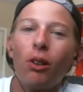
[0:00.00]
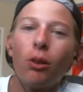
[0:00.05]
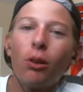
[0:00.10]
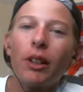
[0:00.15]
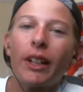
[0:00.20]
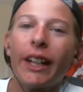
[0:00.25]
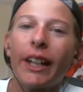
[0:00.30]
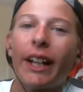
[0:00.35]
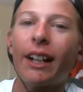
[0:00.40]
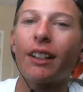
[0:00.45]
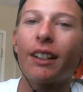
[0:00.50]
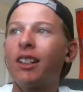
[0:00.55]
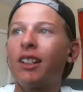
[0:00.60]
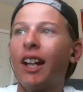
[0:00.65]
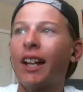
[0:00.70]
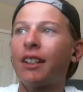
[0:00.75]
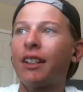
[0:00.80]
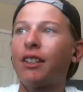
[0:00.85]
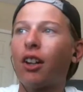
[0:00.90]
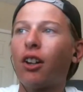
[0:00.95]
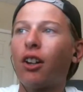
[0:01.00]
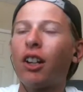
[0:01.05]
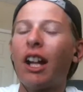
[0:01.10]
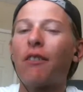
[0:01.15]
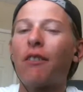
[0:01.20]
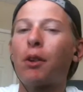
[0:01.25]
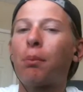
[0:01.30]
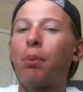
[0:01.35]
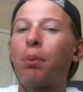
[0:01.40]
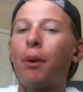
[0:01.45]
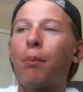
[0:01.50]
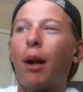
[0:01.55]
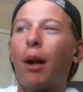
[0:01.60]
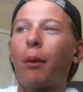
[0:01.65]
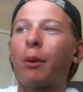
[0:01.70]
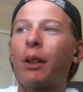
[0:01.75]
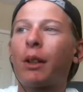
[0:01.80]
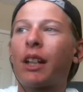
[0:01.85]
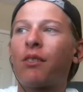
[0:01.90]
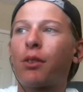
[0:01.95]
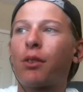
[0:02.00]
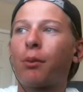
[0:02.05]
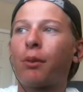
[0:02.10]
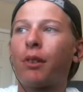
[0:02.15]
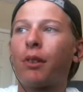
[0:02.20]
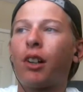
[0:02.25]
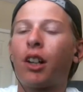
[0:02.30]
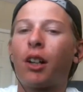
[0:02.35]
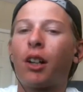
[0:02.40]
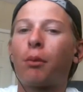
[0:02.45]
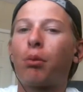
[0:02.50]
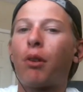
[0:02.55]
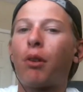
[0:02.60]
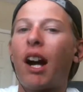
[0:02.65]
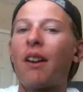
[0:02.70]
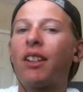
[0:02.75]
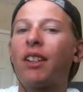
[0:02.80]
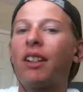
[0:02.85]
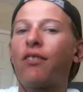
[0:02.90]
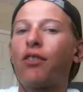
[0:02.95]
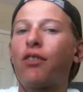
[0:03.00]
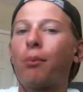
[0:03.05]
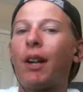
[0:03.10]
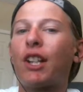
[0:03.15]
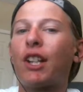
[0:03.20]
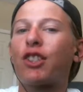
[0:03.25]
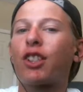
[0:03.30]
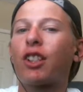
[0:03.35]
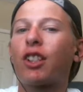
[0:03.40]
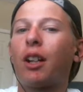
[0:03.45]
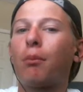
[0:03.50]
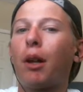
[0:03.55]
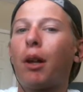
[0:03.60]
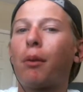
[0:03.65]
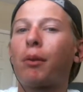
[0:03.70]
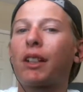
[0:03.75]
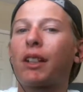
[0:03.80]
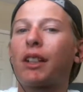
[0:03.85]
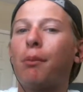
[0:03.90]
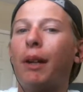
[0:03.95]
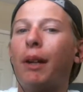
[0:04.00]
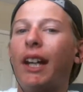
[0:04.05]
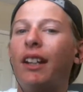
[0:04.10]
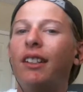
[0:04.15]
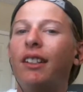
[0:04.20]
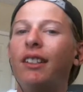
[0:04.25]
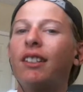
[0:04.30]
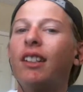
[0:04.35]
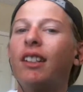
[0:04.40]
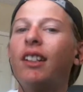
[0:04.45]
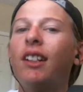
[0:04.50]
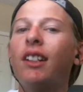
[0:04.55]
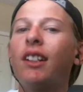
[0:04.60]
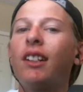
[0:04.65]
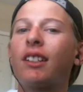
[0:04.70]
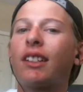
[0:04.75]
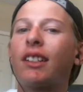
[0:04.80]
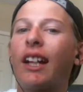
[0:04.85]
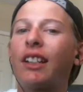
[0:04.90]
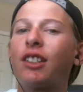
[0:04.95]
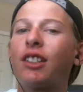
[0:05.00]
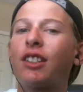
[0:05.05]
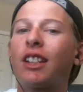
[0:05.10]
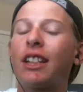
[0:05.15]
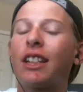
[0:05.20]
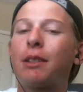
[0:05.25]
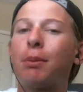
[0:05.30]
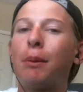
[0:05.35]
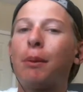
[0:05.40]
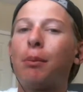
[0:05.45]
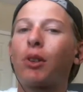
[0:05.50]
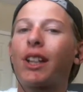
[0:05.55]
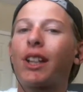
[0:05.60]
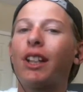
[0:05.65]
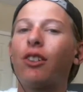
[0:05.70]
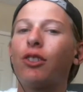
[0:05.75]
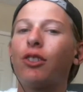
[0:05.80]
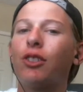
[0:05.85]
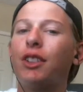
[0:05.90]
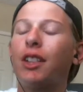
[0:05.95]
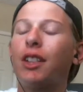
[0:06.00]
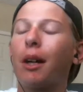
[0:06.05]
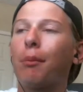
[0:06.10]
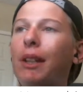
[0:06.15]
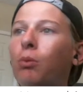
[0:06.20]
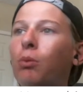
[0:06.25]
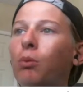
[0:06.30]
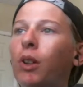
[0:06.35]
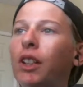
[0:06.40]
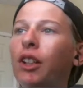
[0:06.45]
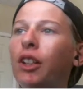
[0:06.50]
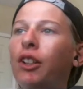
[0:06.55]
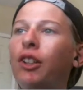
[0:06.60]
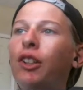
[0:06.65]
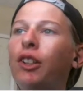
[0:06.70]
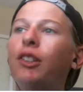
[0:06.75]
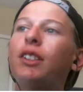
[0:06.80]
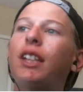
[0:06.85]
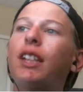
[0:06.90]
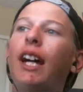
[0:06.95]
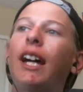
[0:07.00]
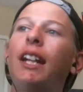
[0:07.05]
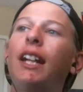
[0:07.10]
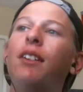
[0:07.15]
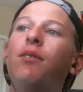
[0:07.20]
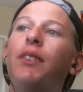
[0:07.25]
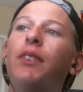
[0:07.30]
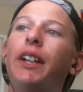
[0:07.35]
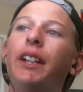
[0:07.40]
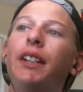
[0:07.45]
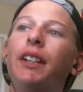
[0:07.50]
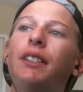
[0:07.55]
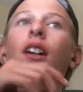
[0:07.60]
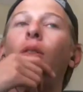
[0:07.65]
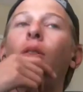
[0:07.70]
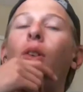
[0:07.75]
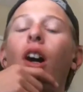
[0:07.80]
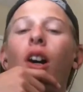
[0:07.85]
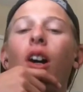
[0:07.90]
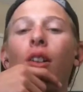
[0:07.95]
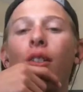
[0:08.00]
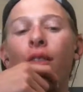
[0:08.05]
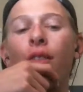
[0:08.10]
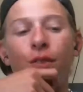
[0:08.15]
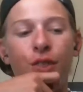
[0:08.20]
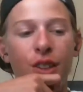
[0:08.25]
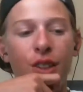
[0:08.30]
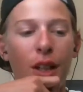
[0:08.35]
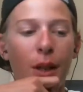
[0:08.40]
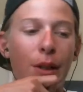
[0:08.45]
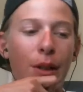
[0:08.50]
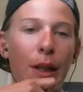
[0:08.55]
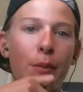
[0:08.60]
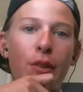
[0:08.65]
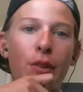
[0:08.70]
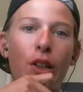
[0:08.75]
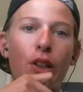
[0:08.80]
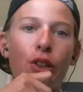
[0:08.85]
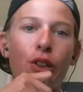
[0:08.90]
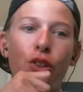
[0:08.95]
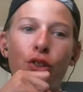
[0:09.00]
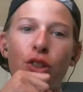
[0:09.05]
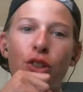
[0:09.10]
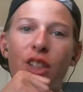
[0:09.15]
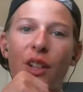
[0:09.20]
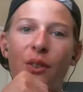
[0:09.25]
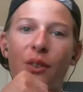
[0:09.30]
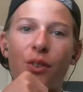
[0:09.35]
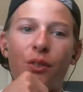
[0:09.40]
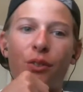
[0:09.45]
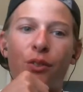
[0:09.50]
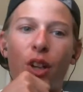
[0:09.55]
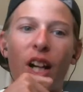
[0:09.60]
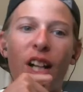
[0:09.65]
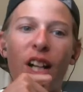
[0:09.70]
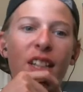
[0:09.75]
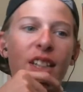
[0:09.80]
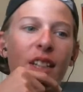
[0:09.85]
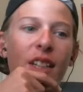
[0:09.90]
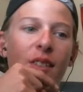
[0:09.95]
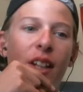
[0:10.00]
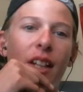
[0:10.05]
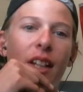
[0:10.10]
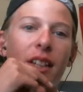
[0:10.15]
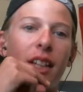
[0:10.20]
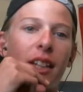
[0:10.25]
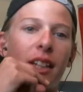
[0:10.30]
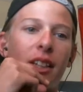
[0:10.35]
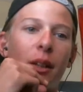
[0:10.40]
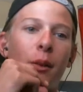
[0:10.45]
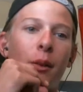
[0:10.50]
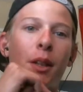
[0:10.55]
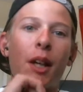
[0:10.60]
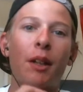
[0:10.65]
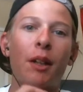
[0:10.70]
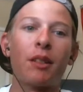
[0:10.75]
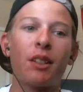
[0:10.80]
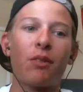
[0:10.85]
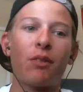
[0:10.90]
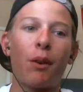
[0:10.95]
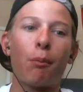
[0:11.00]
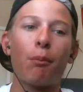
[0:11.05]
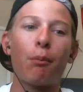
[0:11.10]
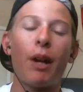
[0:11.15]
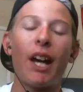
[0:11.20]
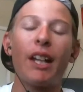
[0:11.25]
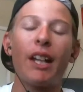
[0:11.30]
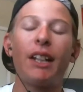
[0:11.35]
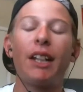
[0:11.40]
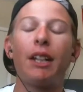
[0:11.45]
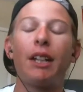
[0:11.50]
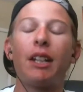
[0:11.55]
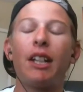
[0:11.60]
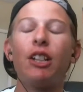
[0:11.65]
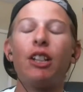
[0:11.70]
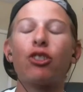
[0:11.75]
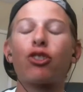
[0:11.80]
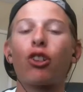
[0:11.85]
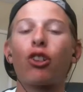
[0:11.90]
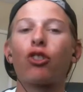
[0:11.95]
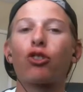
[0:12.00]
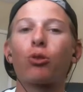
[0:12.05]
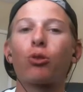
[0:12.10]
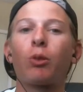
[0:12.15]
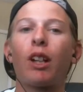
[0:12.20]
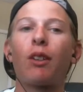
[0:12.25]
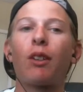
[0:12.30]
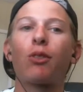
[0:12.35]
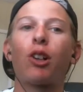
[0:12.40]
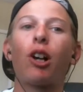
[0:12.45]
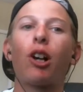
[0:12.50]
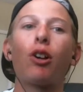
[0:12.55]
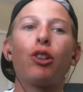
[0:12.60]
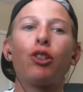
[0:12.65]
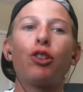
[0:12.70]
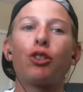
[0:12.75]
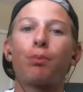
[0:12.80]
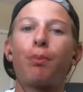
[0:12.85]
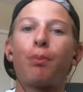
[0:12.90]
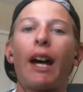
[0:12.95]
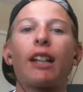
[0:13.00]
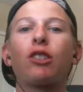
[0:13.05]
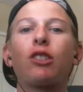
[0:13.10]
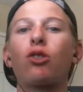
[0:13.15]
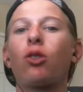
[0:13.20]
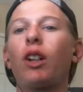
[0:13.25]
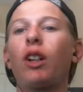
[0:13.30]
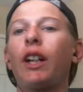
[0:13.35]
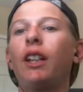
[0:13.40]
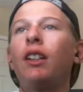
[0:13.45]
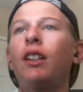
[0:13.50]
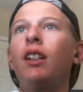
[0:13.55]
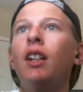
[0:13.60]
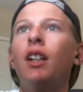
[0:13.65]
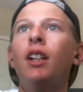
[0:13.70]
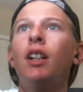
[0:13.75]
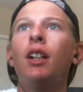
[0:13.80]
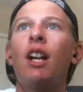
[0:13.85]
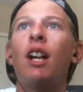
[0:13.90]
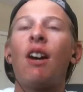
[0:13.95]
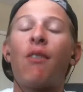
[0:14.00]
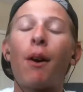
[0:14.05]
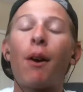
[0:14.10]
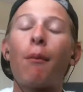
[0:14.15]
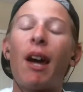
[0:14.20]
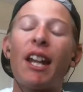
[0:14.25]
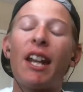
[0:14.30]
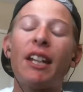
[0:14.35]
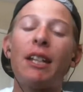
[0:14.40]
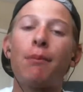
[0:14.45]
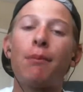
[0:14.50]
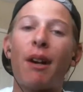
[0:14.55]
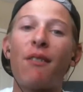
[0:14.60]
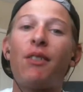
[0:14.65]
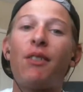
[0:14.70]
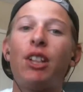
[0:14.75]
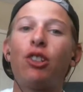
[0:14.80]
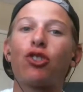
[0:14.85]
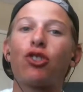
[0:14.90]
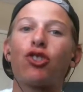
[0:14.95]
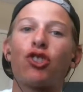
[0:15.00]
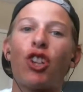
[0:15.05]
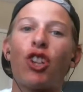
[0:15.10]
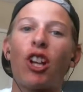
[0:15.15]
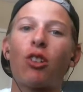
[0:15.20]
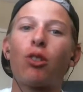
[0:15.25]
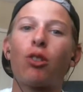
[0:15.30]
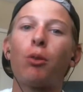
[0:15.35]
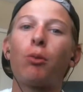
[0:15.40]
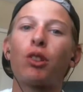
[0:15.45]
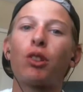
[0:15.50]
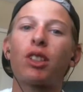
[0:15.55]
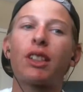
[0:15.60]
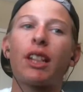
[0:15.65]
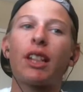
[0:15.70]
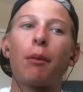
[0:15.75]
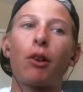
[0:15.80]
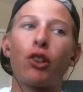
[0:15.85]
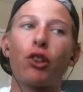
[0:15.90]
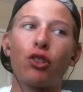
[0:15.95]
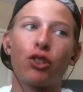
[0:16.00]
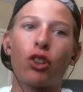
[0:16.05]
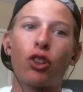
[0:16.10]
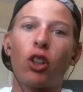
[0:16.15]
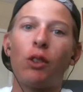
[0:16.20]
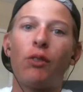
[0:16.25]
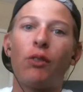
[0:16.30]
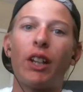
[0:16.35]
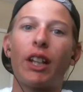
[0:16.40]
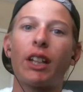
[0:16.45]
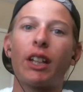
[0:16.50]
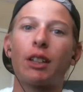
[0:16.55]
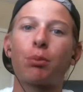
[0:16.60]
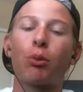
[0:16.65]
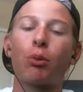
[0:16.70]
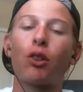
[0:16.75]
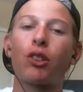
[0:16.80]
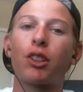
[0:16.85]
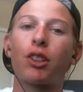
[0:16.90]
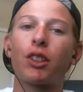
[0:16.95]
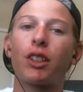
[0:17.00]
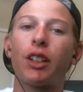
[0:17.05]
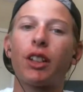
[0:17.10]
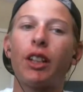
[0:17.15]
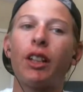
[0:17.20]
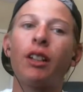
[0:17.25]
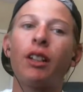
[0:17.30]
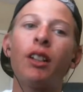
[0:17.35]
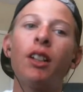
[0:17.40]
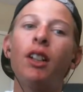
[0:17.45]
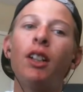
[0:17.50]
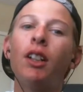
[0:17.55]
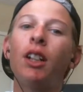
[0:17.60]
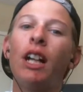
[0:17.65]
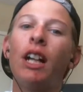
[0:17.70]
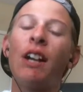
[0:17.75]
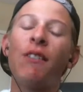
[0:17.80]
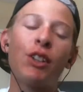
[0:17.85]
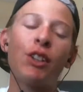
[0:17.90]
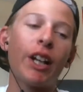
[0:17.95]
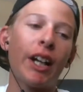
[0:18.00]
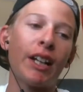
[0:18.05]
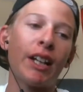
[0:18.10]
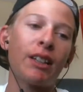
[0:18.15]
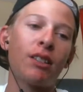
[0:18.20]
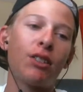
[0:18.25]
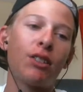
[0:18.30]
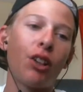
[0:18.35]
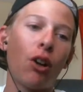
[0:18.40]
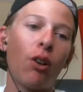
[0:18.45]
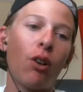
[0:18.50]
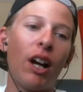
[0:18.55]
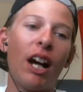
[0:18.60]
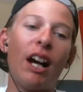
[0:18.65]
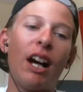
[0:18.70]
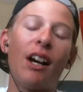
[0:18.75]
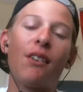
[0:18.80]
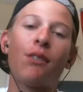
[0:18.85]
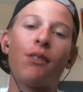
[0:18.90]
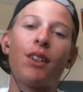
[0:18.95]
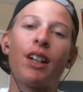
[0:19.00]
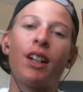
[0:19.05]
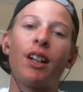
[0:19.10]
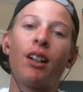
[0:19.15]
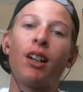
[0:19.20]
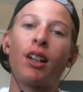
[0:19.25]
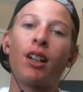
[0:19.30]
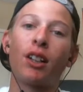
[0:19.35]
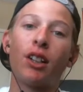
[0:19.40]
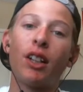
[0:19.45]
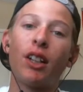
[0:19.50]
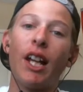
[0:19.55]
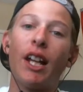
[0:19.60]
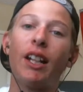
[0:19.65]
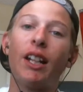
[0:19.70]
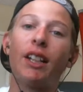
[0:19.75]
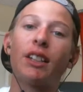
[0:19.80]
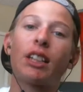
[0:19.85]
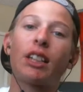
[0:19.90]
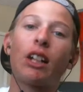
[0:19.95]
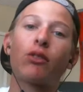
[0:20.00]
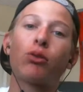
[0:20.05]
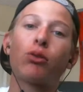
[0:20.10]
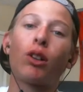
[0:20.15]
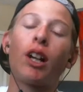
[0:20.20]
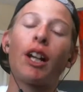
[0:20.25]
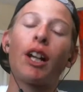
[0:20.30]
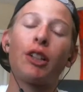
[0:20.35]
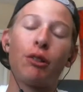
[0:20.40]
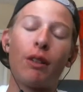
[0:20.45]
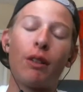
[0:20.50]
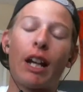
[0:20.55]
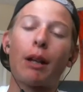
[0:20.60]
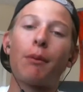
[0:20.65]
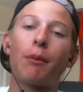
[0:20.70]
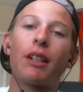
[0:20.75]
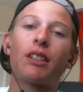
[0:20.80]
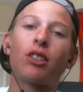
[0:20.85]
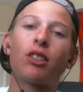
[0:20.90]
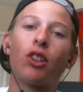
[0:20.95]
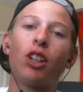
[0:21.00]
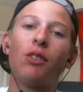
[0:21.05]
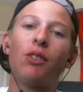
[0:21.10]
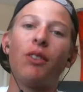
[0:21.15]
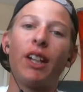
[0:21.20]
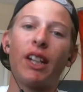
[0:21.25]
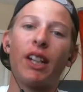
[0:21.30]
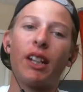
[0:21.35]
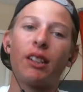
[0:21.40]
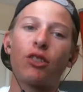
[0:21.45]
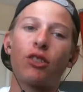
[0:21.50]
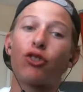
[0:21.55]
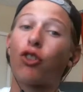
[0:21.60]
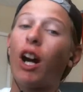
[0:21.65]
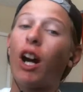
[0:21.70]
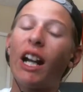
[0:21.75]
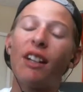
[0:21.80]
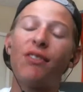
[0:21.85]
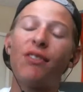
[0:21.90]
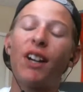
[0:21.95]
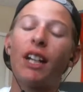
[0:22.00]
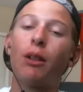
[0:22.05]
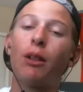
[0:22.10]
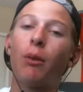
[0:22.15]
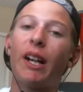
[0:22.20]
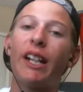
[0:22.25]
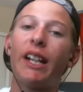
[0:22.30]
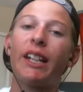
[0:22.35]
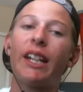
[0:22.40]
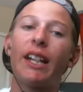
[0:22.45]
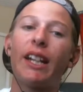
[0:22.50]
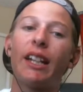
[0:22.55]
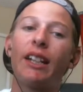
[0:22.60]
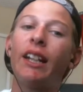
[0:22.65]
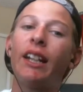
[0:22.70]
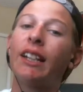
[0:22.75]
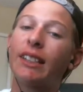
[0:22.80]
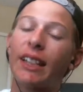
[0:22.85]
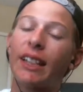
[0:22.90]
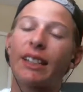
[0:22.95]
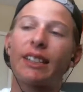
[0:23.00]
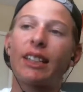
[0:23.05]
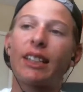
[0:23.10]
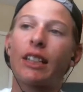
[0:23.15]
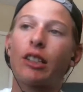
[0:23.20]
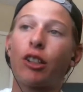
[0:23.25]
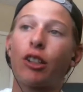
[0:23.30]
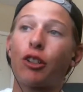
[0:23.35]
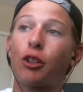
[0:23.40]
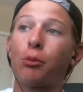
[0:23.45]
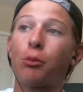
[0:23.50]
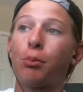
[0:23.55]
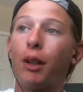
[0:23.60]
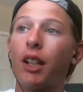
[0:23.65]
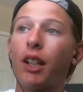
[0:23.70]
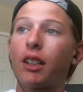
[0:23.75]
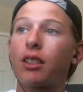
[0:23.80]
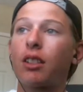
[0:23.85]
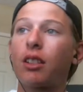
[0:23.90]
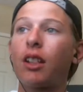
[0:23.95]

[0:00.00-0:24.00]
who cares? And don't ever put public info or private information on public domains. Because that just gets people killed, dummy. What do you use to edit vids? Well, sometimes I'll use different varieties of things. Like sometimes if I'm editing intros or whatever, I'll use Panzoid. If I'm editing my videos in general, most of the time I'll use Sony Vegas Pro 13. If you guys don't have uh, good editing software, I do recommend Sony Vegas. Try to find a way to get it. It's like 600 bucks.